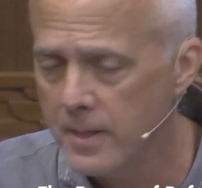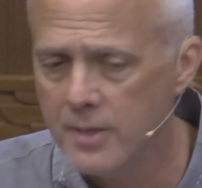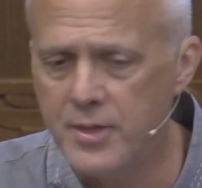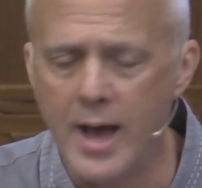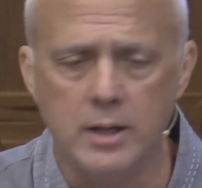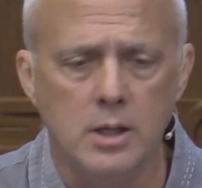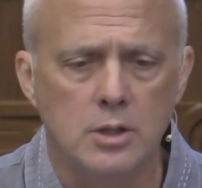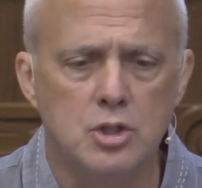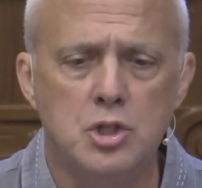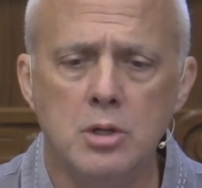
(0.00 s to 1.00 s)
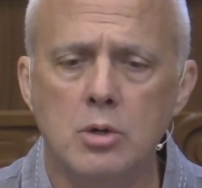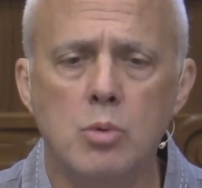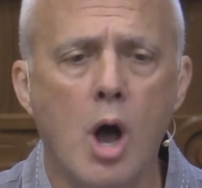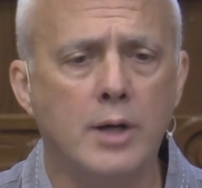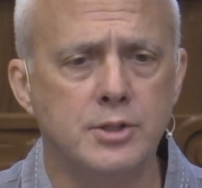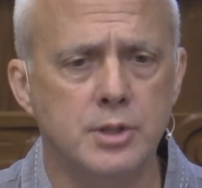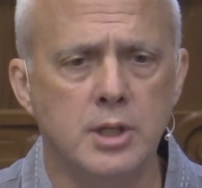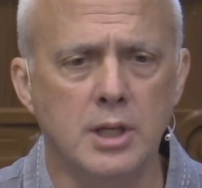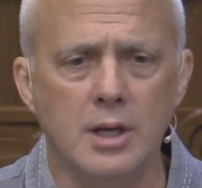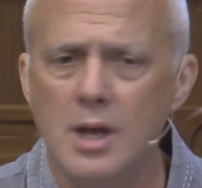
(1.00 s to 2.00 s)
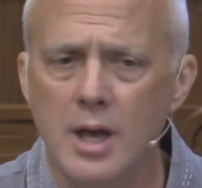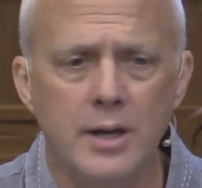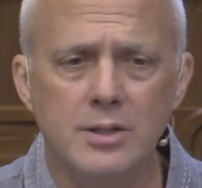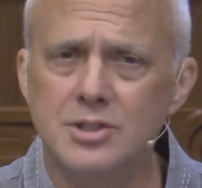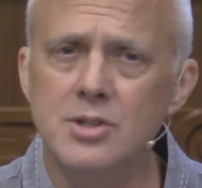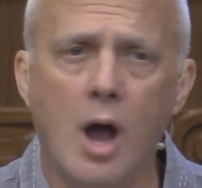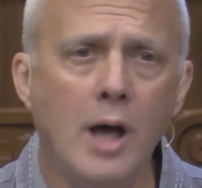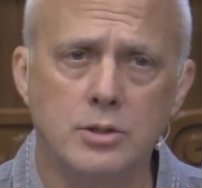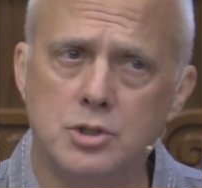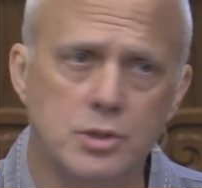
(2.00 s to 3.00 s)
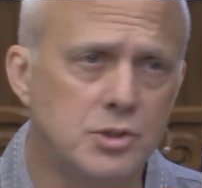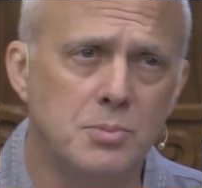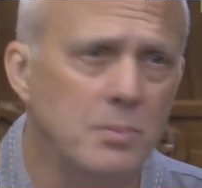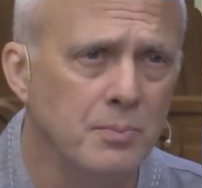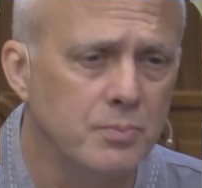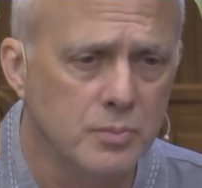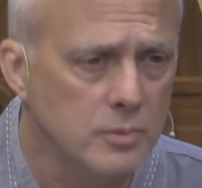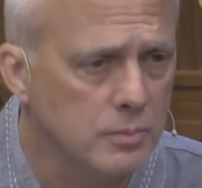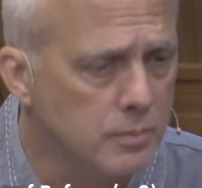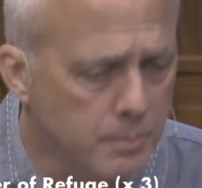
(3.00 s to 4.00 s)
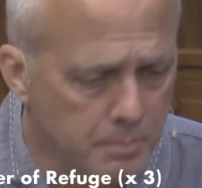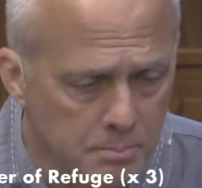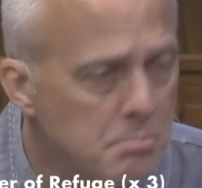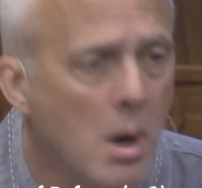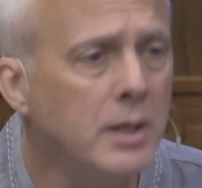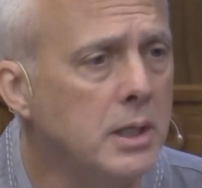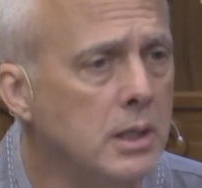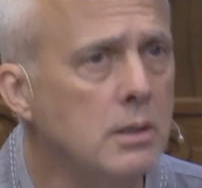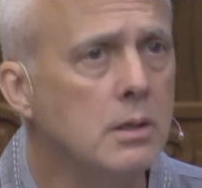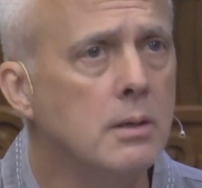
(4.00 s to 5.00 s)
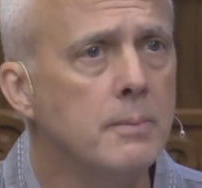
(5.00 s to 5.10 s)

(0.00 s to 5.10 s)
That generosity, and it's not just money,